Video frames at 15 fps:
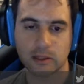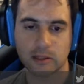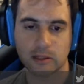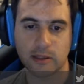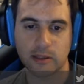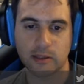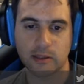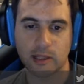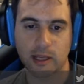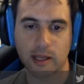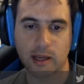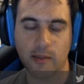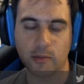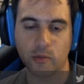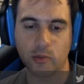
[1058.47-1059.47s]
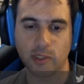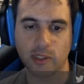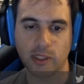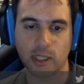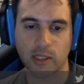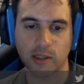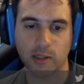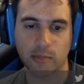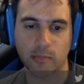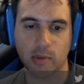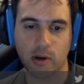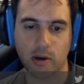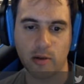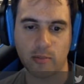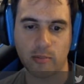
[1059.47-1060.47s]
that I have to attack the
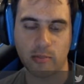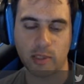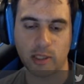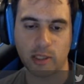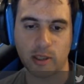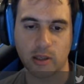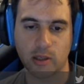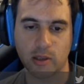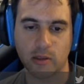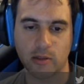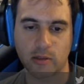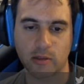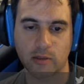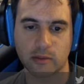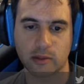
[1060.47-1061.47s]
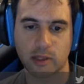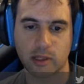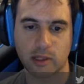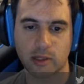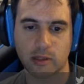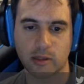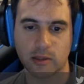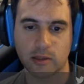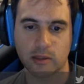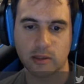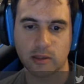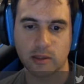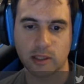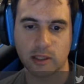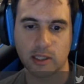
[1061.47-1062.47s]
pawn because
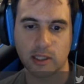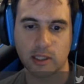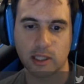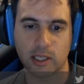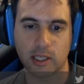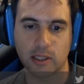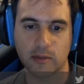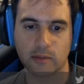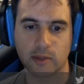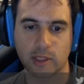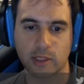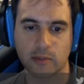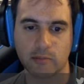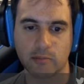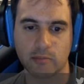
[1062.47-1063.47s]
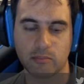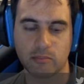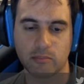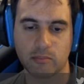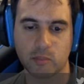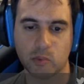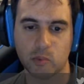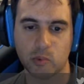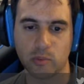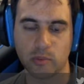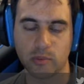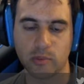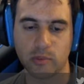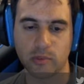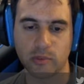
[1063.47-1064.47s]
the king can't really move.
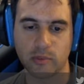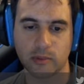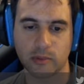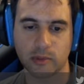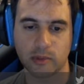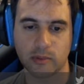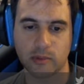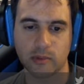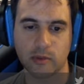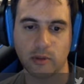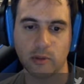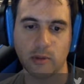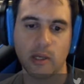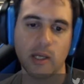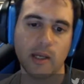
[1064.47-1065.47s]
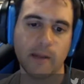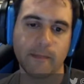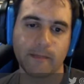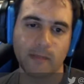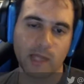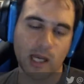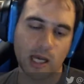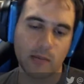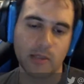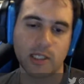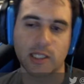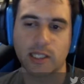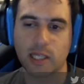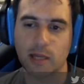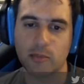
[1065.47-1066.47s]
So I mean,
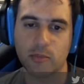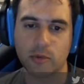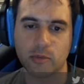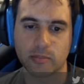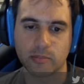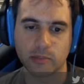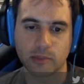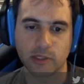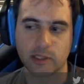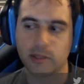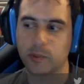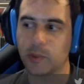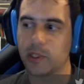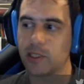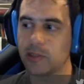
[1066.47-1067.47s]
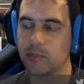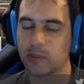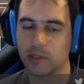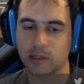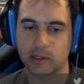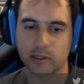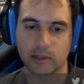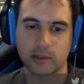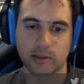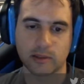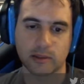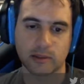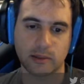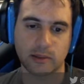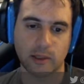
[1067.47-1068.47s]
it can move this way, but
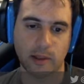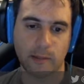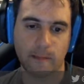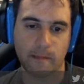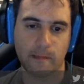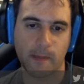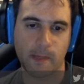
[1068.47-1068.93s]
yeah.